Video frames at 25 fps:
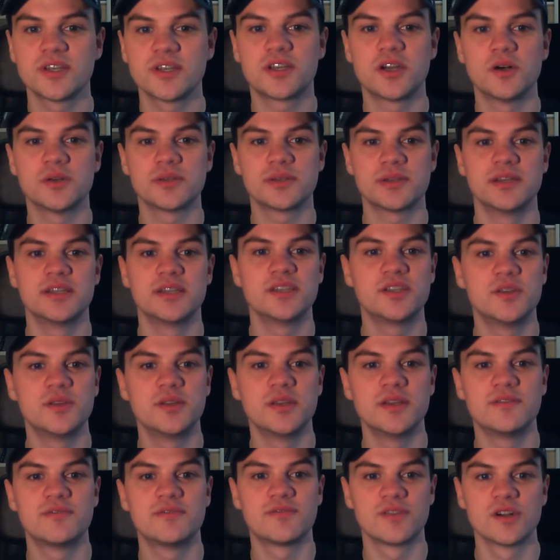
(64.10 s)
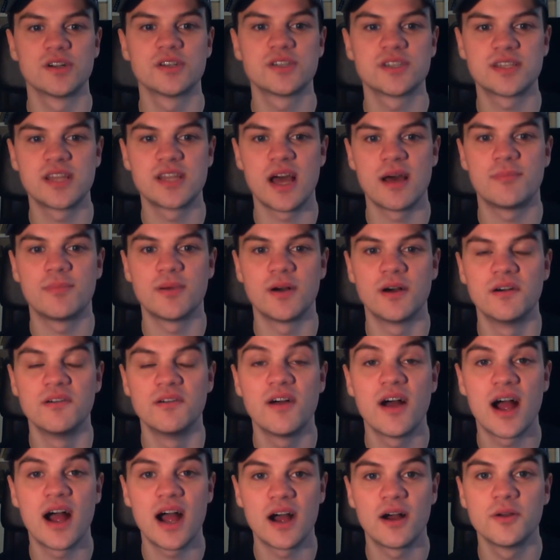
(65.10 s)
goes into the first step of
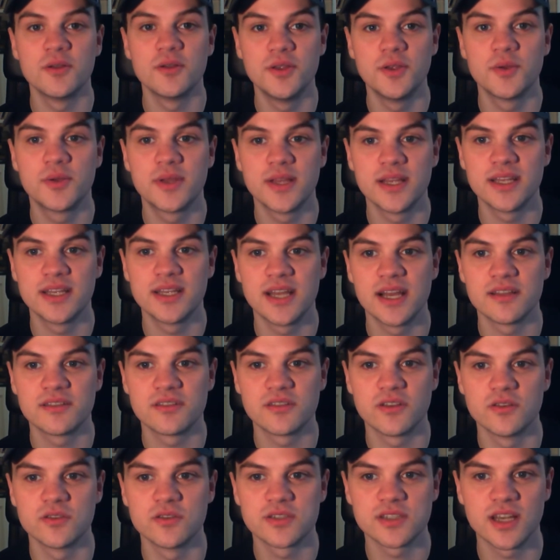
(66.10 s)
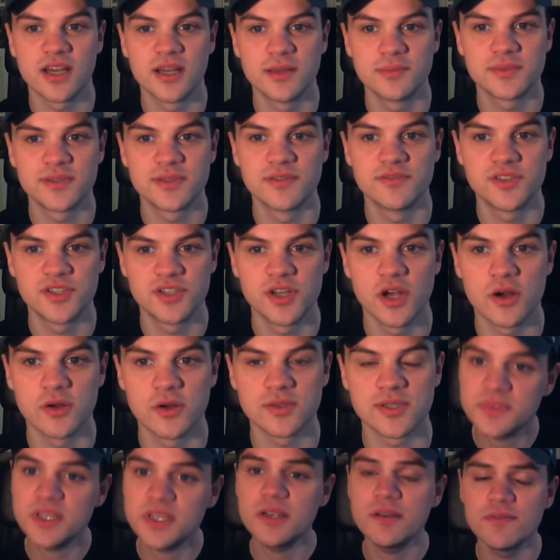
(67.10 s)
how you can get those types of
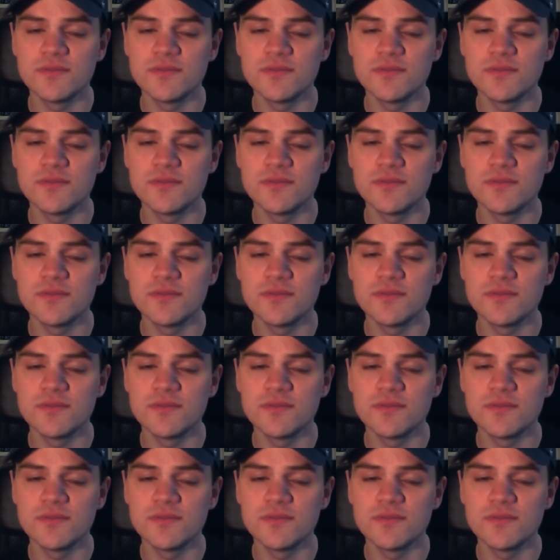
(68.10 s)
shows.